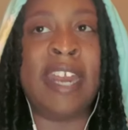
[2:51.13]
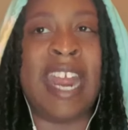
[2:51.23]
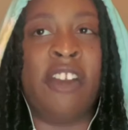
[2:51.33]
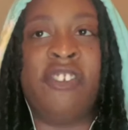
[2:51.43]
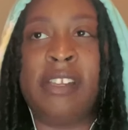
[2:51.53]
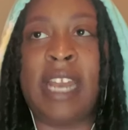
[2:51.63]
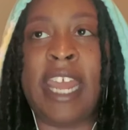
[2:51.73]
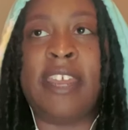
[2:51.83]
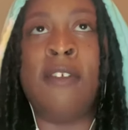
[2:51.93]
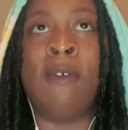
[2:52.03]
They're just
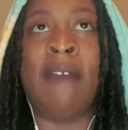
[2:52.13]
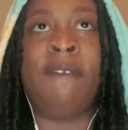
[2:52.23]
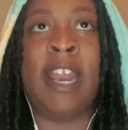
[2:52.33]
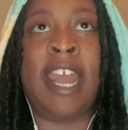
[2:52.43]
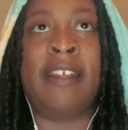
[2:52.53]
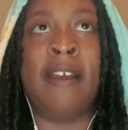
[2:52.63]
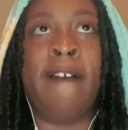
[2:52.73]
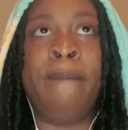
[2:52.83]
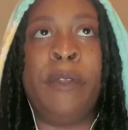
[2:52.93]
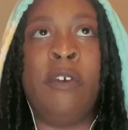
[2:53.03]
like you. I feel like
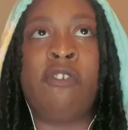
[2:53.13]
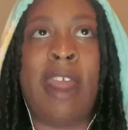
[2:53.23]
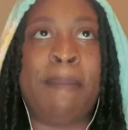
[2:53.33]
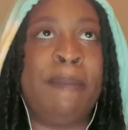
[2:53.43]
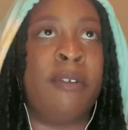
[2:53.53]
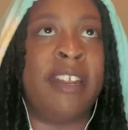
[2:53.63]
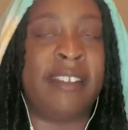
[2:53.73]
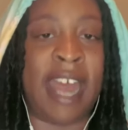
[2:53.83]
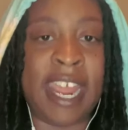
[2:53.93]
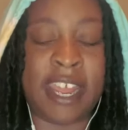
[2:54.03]
you attract people just
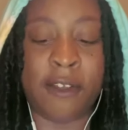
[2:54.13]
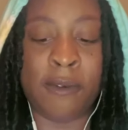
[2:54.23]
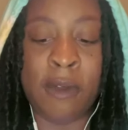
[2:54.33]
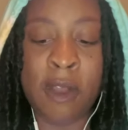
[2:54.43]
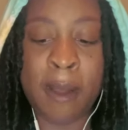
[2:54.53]
like you,